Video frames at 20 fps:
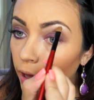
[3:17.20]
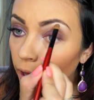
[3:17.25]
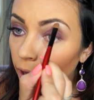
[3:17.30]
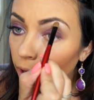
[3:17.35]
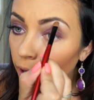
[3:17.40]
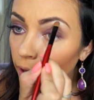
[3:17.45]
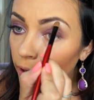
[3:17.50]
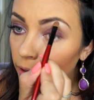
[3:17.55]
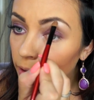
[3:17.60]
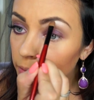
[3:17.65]

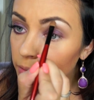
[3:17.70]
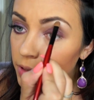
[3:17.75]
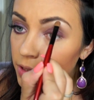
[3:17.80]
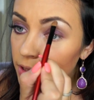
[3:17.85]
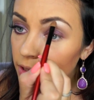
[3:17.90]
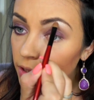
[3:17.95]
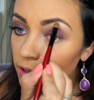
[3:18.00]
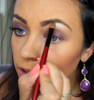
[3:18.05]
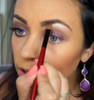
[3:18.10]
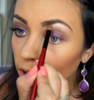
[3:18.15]
and I'm
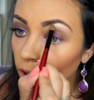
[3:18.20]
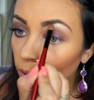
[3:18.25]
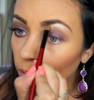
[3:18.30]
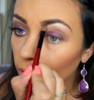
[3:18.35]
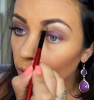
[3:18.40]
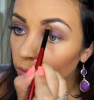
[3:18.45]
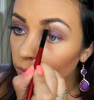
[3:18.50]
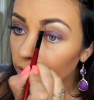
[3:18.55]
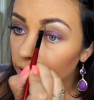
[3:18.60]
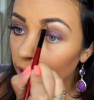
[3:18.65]
just going to go
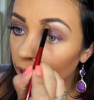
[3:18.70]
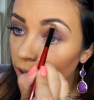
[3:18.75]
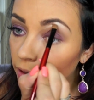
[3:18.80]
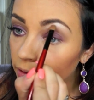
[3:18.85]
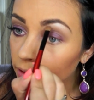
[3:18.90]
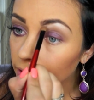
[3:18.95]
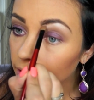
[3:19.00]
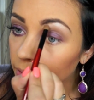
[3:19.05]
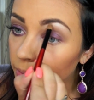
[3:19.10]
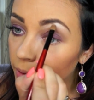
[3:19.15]
over that a
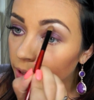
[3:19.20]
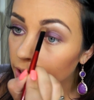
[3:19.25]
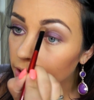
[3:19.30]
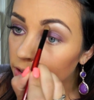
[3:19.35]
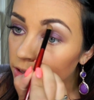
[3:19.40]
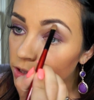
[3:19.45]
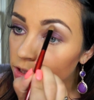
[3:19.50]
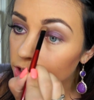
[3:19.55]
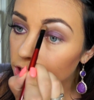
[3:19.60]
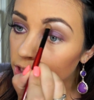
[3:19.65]
little bit
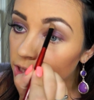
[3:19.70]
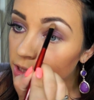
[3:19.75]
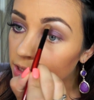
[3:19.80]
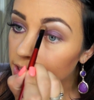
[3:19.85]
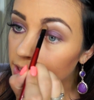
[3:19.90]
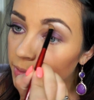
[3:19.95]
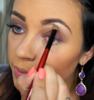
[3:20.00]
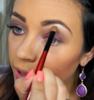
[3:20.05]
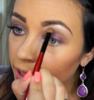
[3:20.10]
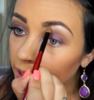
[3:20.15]

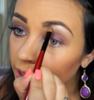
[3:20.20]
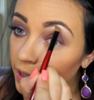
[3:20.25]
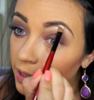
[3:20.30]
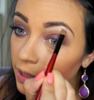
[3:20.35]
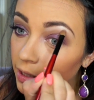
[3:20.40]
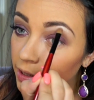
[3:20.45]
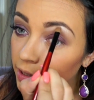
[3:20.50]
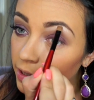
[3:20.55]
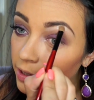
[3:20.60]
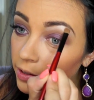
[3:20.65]
just to make
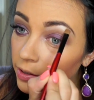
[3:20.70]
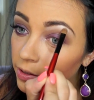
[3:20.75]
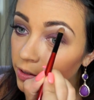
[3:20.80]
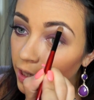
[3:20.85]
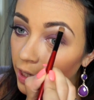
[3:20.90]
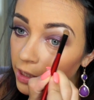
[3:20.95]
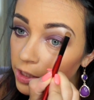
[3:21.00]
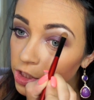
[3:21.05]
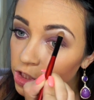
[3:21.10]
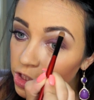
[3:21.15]
it a little
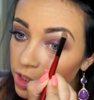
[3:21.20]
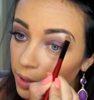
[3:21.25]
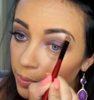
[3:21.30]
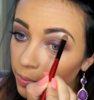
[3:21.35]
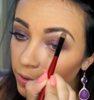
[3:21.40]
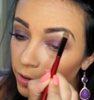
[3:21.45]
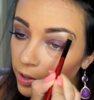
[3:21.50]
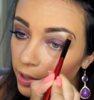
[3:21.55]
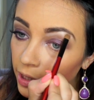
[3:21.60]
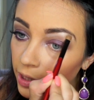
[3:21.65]
less
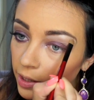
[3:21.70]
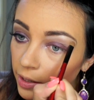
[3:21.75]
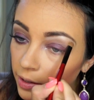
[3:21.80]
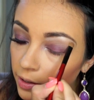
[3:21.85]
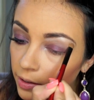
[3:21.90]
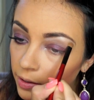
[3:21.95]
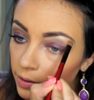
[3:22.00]
shimmery.